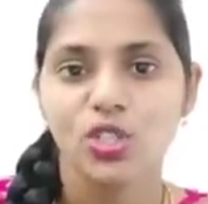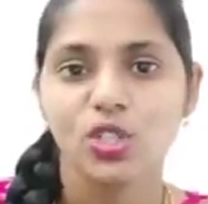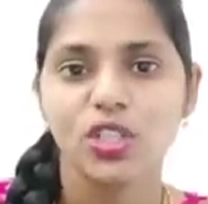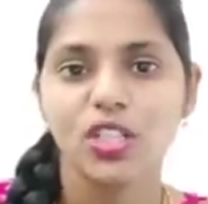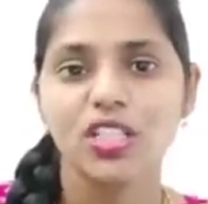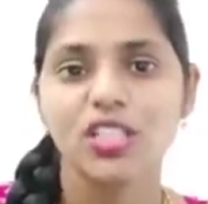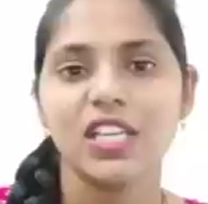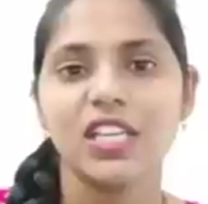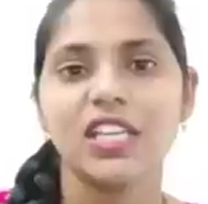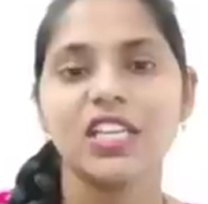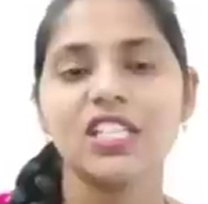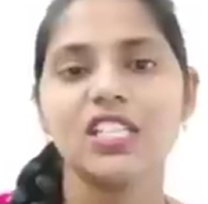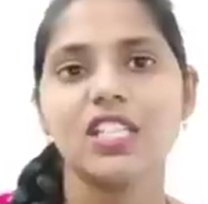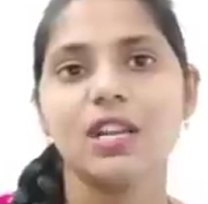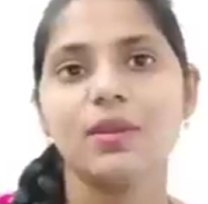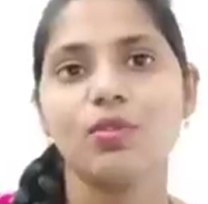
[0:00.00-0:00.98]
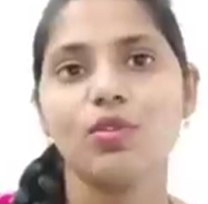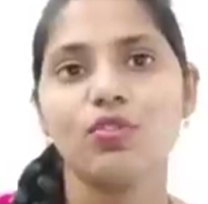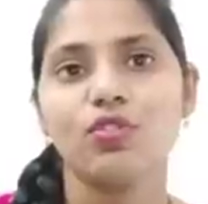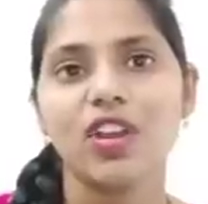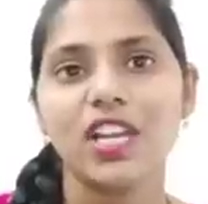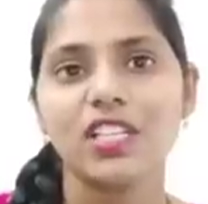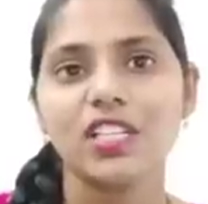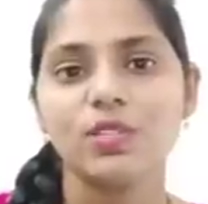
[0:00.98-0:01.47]
so there is increased number
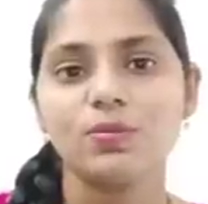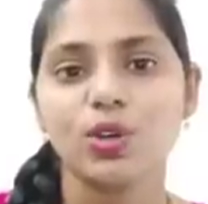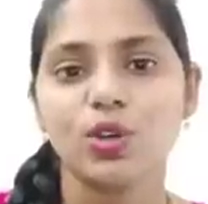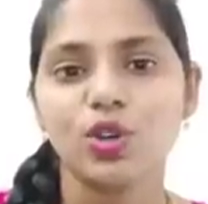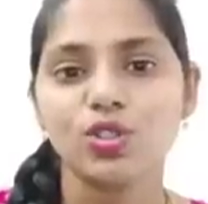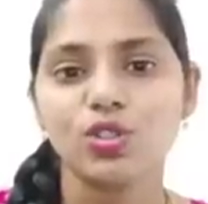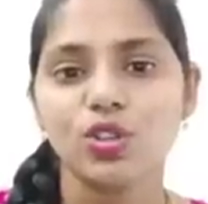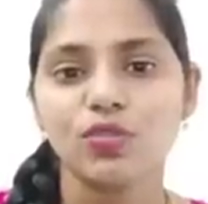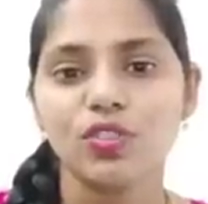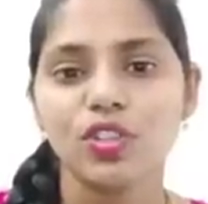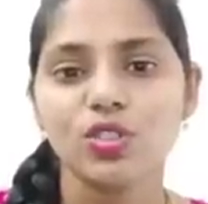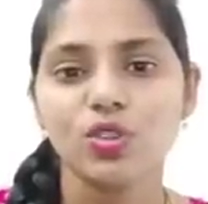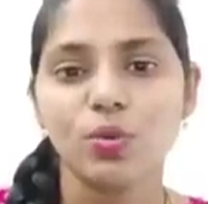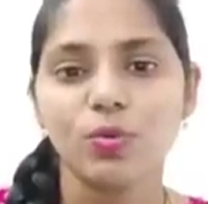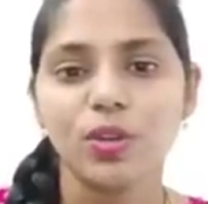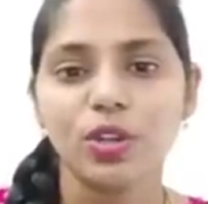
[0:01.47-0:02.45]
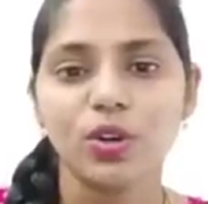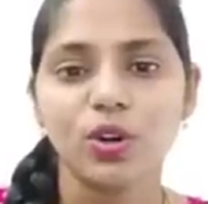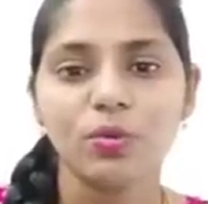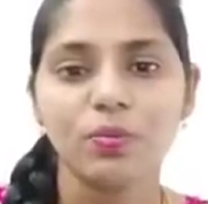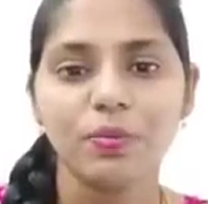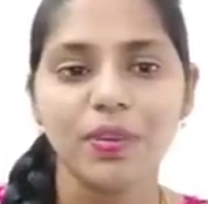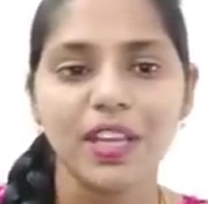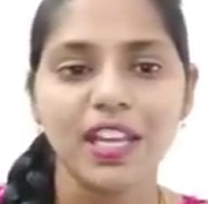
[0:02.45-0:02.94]
of cases because of this
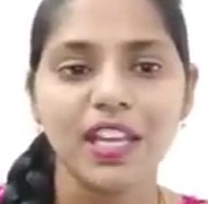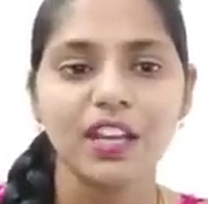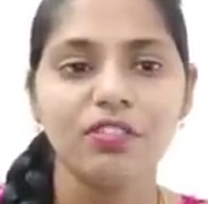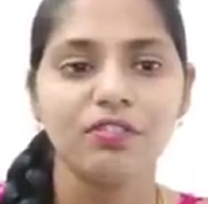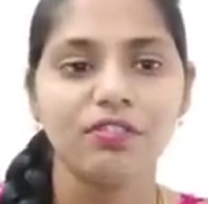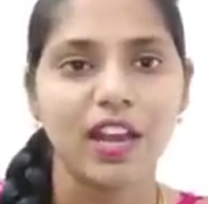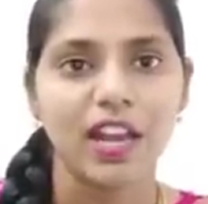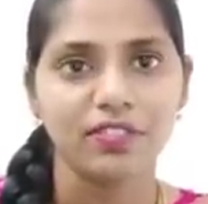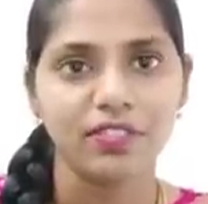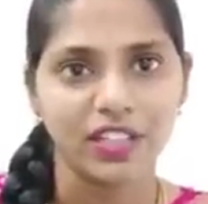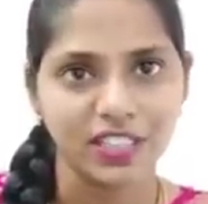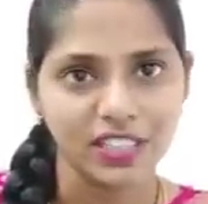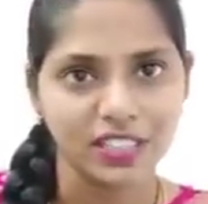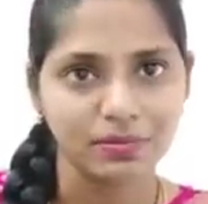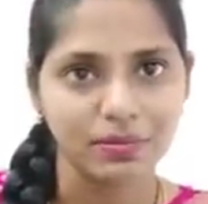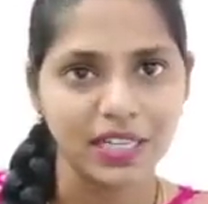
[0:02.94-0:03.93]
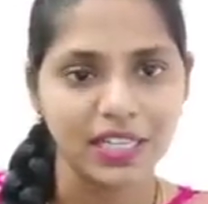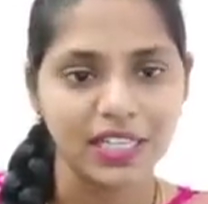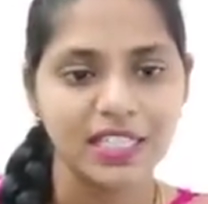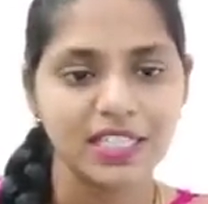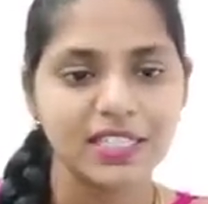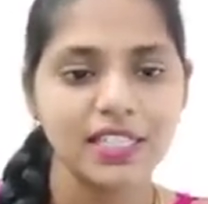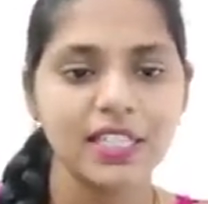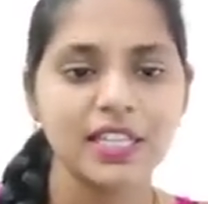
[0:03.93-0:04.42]
omicron BA.5 is
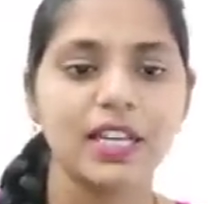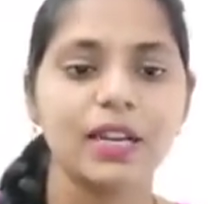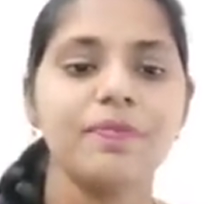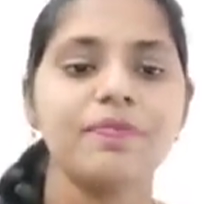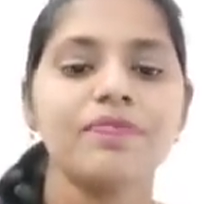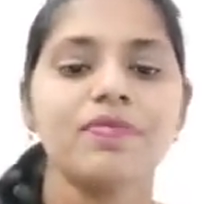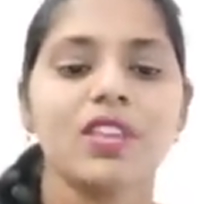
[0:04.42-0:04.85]
mainly seen